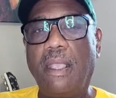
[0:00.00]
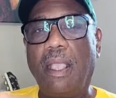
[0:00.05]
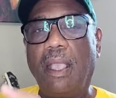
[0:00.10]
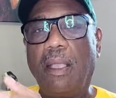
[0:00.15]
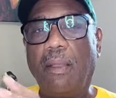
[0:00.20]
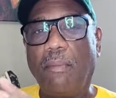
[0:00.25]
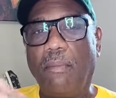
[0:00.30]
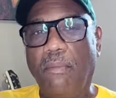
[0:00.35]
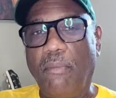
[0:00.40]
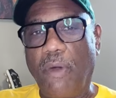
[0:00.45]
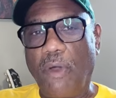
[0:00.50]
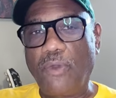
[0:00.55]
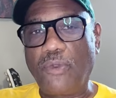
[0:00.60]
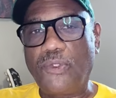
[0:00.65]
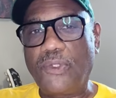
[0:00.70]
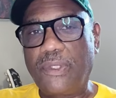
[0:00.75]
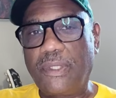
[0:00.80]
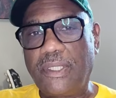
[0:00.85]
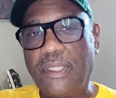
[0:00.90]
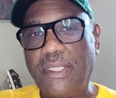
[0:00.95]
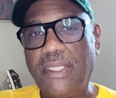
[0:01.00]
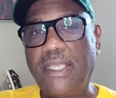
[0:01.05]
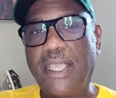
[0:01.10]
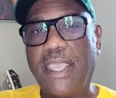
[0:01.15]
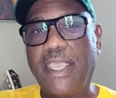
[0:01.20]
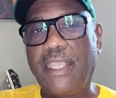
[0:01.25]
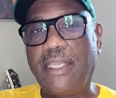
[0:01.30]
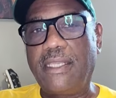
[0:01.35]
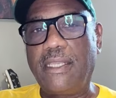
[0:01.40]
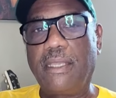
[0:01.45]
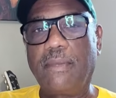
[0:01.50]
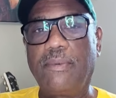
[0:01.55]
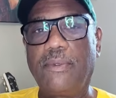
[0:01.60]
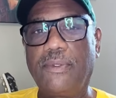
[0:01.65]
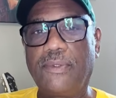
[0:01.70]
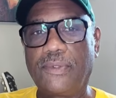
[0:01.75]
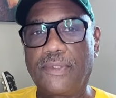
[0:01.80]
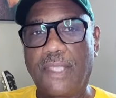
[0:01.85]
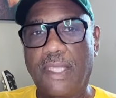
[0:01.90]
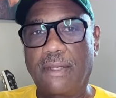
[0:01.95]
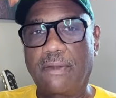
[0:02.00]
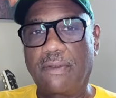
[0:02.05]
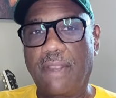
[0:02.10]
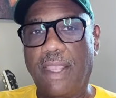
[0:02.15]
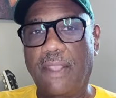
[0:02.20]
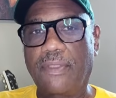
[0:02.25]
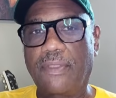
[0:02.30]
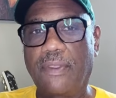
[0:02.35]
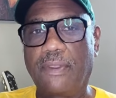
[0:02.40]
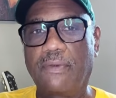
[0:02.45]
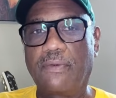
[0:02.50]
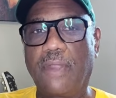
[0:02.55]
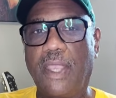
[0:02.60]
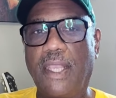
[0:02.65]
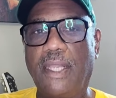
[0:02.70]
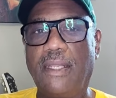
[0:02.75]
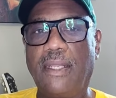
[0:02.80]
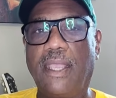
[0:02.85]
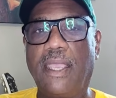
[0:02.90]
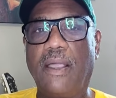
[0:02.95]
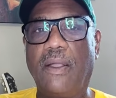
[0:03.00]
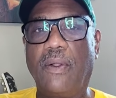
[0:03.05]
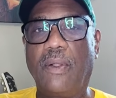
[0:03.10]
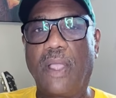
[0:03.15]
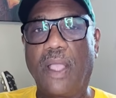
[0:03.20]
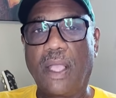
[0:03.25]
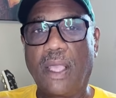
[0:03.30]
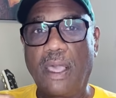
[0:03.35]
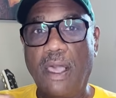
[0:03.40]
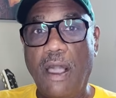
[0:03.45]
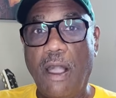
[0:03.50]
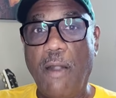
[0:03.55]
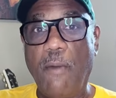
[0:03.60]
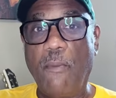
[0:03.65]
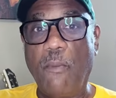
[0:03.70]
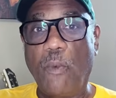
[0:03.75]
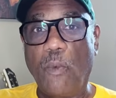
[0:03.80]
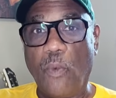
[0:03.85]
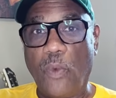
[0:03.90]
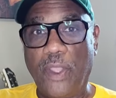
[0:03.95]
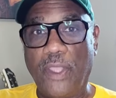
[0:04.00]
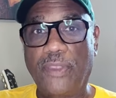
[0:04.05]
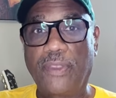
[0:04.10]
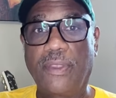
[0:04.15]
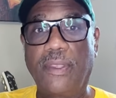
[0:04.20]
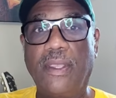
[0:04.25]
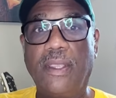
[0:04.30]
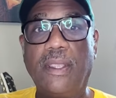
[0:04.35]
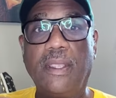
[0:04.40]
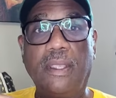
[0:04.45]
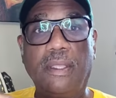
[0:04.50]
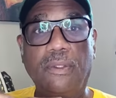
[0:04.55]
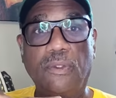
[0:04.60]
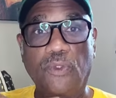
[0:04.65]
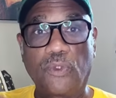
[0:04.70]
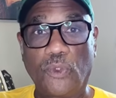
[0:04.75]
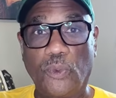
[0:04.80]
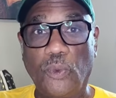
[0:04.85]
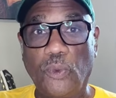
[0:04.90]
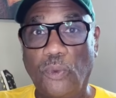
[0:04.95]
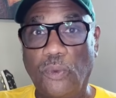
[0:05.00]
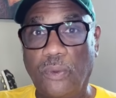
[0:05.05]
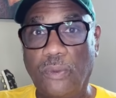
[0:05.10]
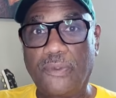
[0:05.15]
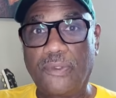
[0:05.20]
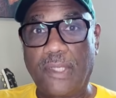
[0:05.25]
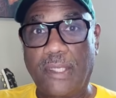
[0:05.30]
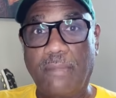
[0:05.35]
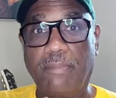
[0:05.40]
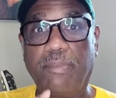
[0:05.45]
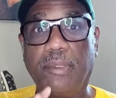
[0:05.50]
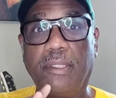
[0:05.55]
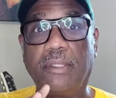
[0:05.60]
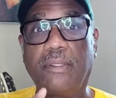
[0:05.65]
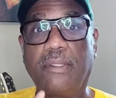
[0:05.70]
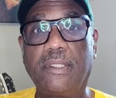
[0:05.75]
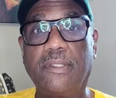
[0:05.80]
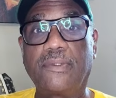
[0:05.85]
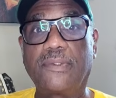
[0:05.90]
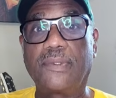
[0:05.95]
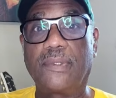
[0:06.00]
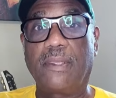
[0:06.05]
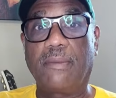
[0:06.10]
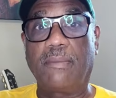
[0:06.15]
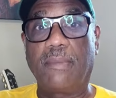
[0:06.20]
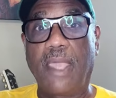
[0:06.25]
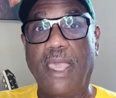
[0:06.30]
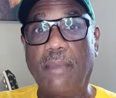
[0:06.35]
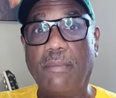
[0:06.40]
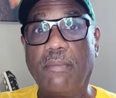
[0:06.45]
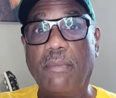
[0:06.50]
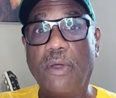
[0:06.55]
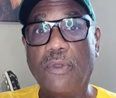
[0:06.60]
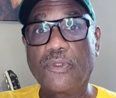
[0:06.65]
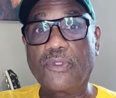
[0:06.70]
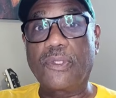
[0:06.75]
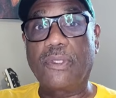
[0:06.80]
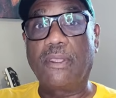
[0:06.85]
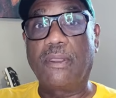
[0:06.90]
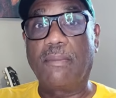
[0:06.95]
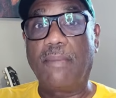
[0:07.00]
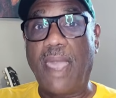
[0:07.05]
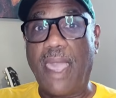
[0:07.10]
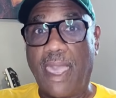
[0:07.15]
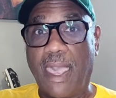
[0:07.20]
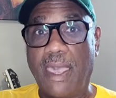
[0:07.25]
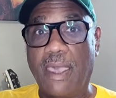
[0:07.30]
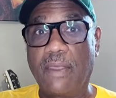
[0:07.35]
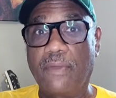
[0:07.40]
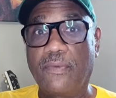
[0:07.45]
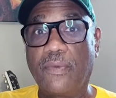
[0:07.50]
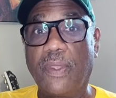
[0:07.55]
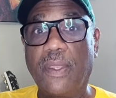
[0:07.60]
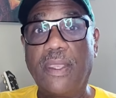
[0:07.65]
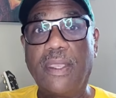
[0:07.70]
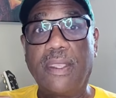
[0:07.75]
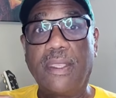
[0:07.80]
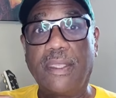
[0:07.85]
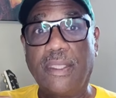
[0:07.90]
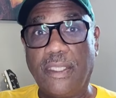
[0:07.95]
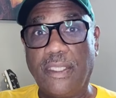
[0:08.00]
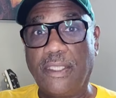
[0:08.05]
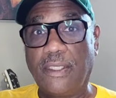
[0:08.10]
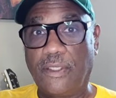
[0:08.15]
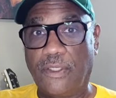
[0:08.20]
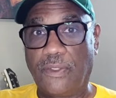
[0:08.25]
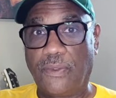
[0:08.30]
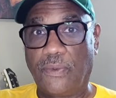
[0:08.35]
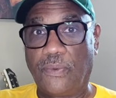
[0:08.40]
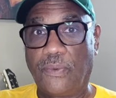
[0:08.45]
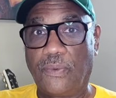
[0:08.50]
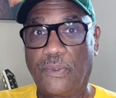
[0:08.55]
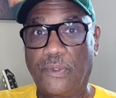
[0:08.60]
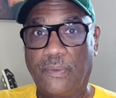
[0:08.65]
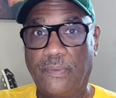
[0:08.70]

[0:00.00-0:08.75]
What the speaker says: Most DAWs that are out there right now come with tools that are built into them, and most of them have EQs.